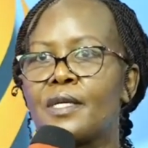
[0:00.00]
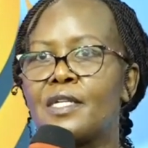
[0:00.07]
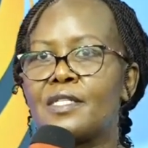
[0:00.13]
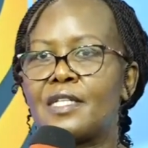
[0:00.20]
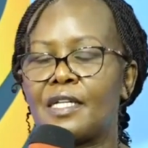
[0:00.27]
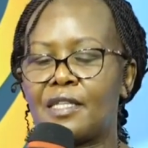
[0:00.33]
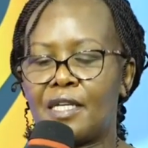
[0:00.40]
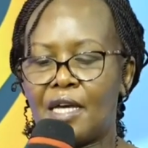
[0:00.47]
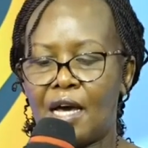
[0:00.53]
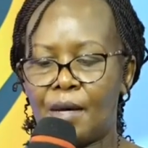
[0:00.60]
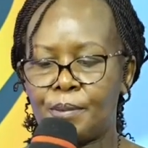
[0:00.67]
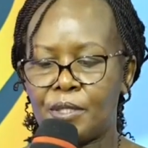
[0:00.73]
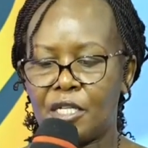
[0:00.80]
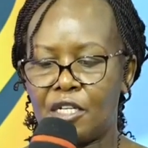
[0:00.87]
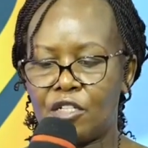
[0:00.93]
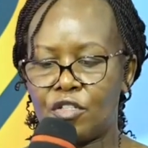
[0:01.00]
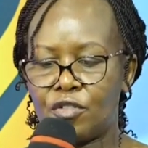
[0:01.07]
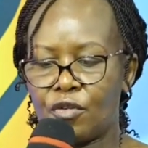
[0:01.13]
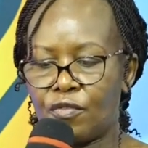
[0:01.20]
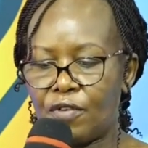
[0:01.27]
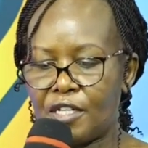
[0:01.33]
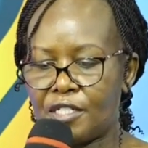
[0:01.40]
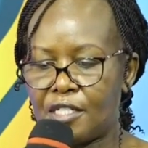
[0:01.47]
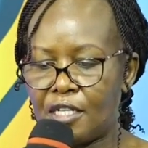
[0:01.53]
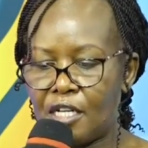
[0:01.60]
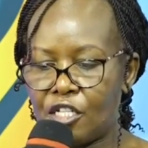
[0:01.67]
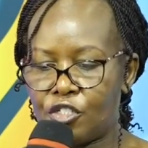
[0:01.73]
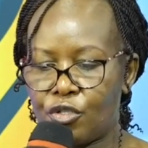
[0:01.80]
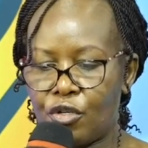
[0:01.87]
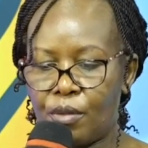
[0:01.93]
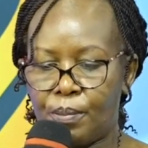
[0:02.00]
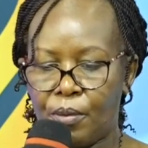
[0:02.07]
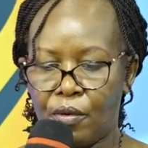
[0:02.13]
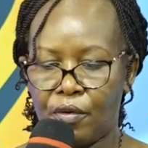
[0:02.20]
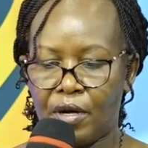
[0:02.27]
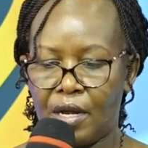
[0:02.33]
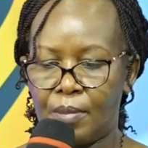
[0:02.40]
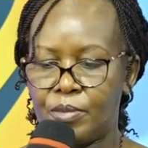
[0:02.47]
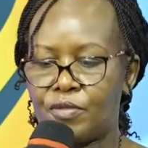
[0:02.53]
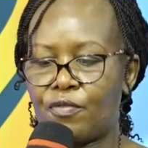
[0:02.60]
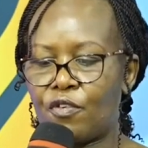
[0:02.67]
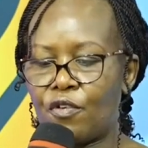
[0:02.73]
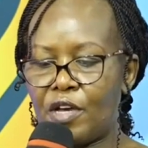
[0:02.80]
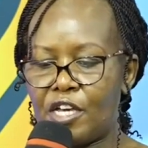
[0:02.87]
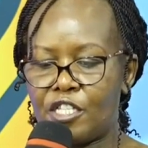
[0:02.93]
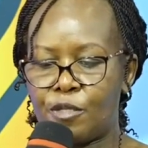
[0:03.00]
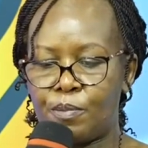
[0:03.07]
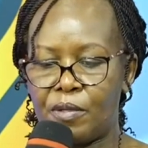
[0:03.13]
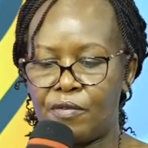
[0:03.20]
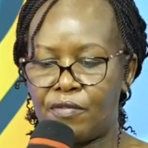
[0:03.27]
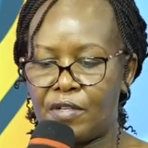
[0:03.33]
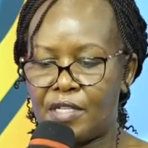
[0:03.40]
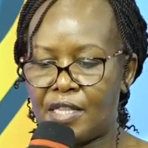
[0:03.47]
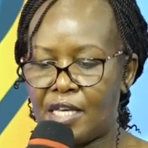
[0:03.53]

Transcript: is that the absence of vaccination programs for H P V,